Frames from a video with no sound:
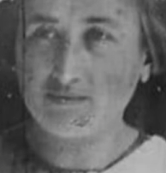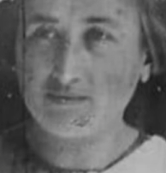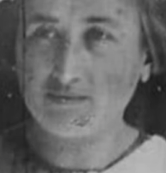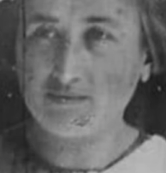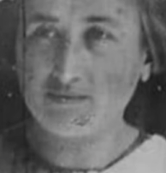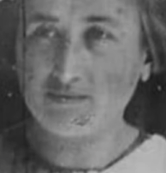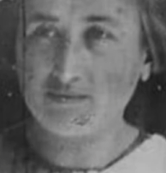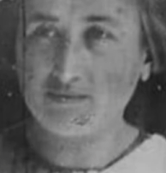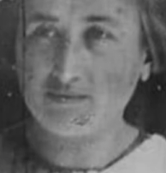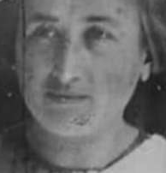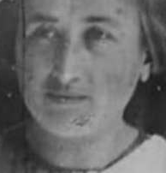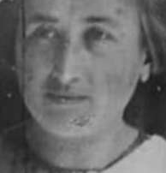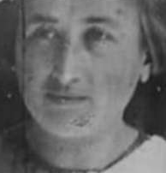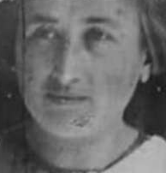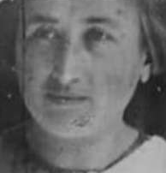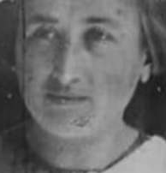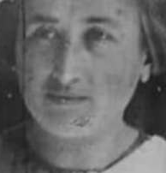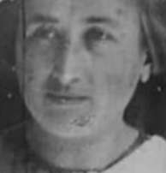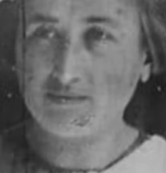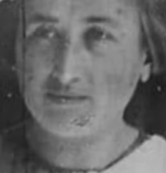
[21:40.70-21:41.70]

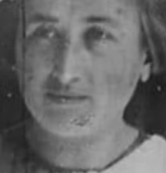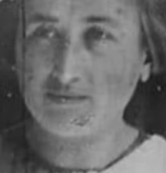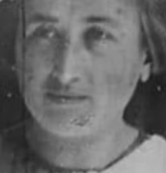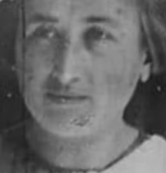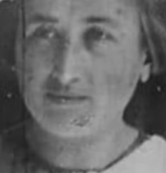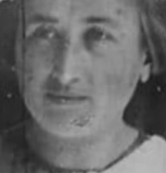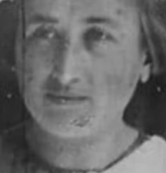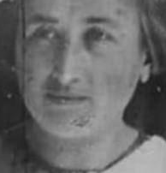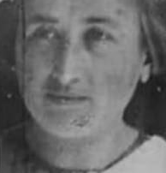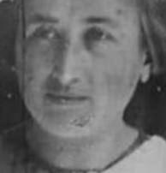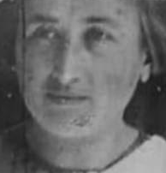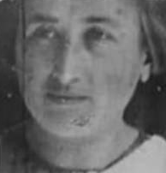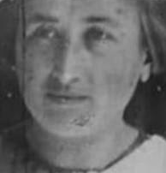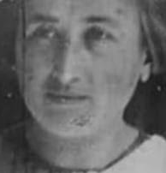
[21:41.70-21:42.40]
[no speech]